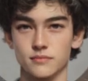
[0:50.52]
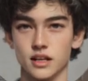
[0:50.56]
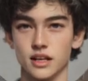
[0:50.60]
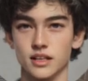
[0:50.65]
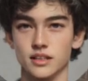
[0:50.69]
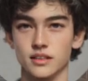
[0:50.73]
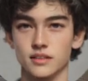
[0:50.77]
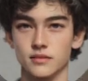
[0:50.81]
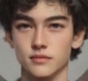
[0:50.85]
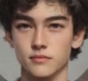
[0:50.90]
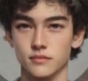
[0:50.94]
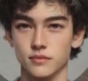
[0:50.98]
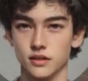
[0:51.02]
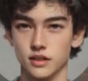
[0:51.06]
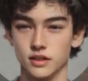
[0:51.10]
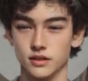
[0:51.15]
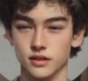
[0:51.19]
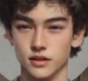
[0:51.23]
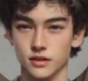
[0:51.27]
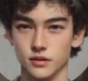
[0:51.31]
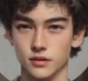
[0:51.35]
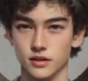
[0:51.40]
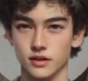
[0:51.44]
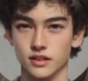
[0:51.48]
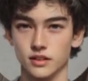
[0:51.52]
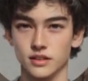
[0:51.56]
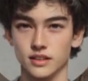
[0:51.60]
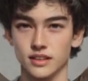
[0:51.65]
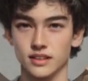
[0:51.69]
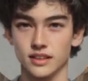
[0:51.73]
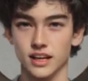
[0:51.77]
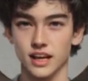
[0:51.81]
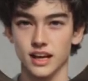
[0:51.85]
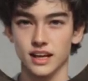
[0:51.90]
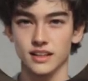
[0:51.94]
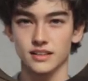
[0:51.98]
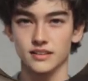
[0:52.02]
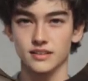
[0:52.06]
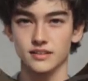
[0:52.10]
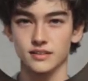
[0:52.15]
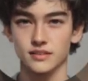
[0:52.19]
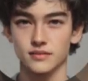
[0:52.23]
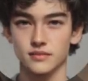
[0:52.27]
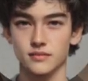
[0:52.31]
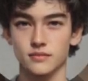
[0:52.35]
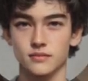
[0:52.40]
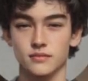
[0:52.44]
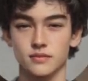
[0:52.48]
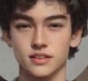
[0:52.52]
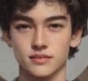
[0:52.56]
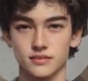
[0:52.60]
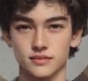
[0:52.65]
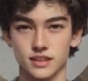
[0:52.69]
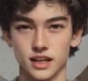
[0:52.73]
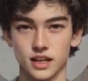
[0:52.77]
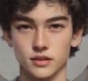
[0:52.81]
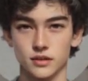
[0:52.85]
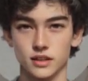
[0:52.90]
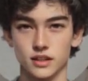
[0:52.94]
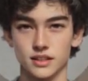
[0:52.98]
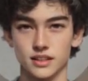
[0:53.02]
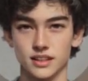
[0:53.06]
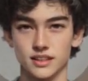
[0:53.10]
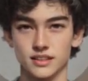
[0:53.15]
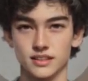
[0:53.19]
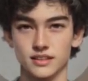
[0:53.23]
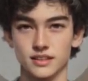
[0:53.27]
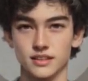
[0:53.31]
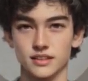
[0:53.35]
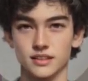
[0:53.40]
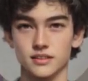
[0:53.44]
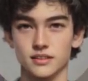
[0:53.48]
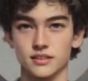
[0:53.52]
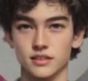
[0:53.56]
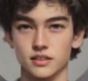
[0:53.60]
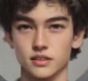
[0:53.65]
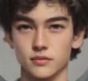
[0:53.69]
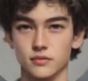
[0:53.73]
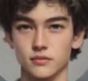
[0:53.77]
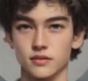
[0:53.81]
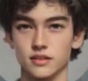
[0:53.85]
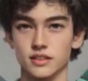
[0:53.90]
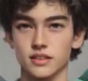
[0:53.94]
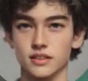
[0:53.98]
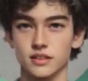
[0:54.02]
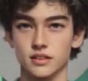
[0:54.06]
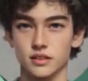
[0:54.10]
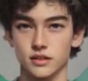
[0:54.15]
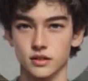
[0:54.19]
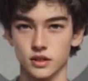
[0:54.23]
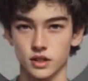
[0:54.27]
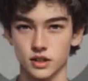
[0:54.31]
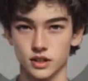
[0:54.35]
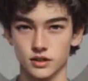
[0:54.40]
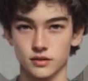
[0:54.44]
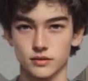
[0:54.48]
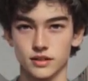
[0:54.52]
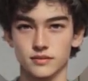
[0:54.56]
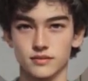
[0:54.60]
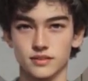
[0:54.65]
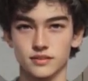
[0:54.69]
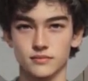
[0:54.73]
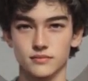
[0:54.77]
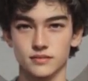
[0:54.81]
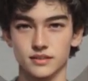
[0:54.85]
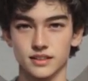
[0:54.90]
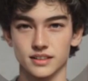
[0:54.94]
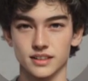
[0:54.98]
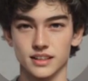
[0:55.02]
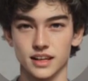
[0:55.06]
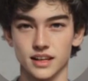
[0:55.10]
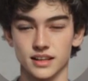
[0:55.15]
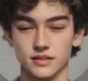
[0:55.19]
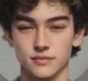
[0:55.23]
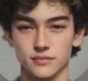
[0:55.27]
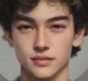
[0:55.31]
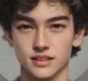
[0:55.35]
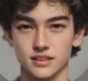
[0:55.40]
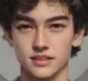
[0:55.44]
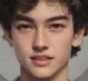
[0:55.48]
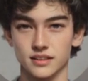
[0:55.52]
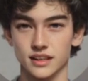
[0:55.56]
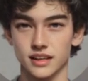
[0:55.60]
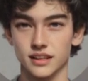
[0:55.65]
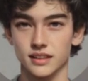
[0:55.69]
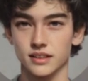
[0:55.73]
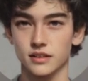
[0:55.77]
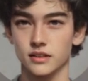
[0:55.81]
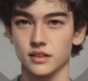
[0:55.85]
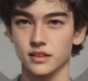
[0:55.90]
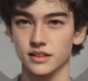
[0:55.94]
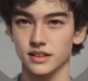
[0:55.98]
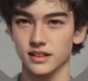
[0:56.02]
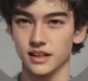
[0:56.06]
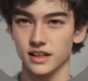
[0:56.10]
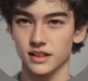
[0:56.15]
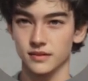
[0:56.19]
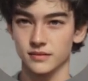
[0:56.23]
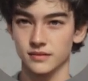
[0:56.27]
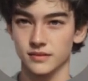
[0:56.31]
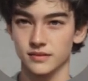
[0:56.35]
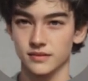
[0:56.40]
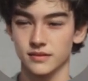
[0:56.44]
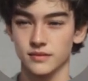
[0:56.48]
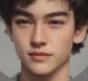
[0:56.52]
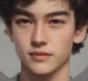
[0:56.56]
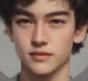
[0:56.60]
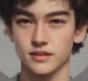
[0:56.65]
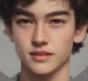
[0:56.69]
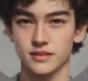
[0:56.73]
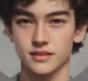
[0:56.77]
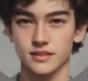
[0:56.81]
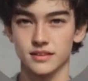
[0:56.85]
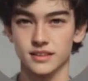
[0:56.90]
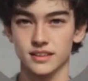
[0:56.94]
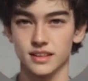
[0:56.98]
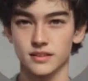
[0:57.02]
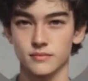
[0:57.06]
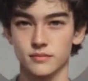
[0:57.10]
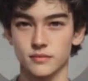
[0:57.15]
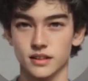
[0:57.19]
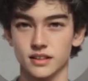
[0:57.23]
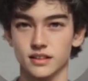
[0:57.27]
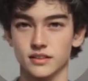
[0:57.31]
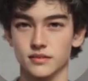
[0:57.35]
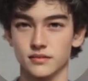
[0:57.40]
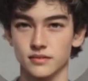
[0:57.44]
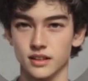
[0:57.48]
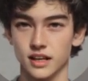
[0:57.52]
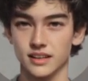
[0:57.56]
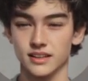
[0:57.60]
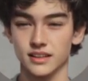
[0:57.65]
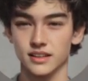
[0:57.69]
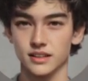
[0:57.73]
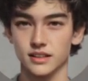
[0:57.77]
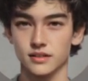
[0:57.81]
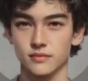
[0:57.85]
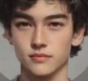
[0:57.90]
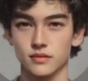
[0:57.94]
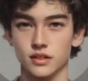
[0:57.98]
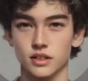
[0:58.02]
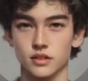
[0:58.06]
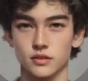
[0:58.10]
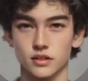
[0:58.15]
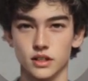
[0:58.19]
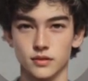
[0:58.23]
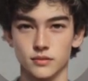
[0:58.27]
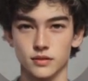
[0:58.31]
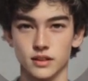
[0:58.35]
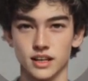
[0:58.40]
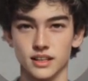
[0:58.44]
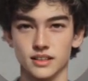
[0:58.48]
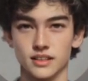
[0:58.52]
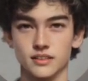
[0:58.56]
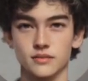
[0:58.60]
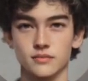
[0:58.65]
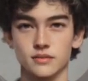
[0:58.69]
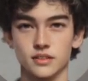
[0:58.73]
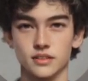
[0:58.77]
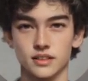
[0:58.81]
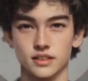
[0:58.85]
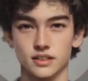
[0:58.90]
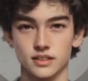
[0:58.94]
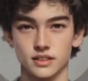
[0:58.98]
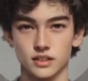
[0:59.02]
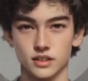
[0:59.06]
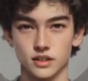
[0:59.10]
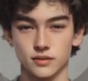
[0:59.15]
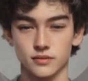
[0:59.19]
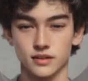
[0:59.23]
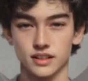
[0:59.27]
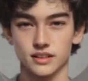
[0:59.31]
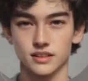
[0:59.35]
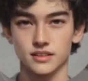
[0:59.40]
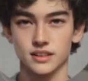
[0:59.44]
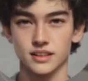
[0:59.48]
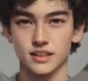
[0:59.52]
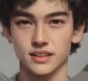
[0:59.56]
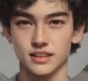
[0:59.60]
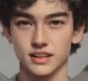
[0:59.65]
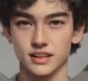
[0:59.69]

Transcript: making them vulnerable. Devour lets her consume the soul orbs of defeated enemies to heal herself. Dismiss grants her invulnerability for a short period,